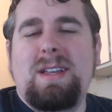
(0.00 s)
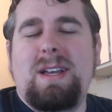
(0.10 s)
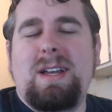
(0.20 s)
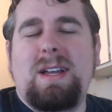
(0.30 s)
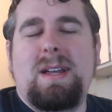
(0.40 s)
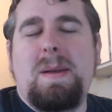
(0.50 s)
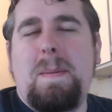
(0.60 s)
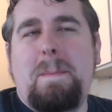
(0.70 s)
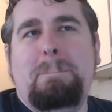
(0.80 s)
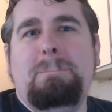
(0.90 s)

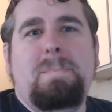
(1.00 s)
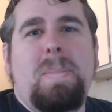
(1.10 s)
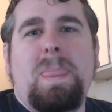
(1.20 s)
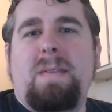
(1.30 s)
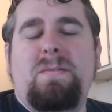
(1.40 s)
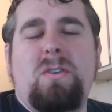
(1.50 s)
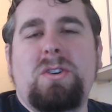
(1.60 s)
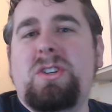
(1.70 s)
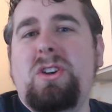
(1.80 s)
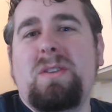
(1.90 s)
Of
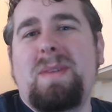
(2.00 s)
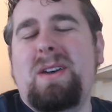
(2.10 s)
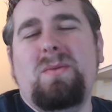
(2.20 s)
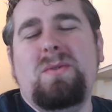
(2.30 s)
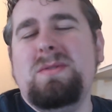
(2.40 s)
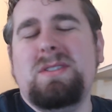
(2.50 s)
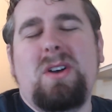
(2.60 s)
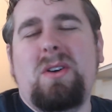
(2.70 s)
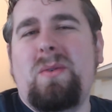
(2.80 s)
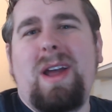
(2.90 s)
course, Cure Minor Wounds is
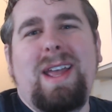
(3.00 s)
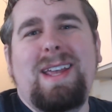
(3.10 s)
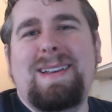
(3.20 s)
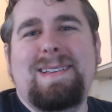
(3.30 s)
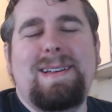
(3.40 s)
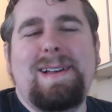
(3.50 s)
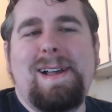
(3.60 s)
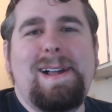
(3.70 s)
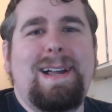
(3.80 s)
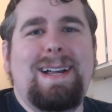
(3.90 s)
all right.
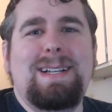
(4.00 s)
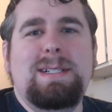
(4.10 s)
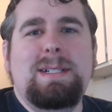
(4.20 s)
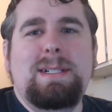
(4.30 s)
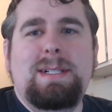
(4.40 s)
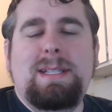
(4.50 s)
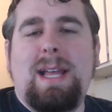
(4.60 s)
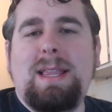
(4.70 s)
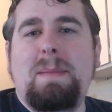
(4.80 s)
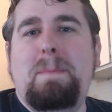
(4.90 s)

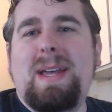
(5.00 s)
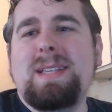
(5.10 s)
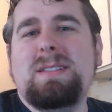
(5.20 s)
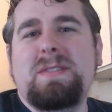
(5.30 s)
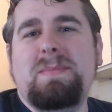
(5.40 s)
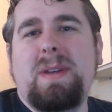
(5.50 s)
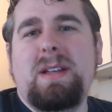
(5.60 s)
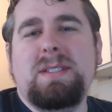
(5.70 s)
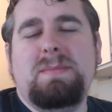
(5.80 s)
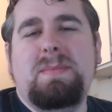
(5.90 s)
Not the best of
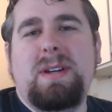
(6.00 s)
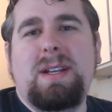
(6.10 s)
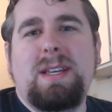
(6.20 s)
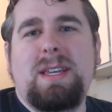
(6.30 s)
spells, but it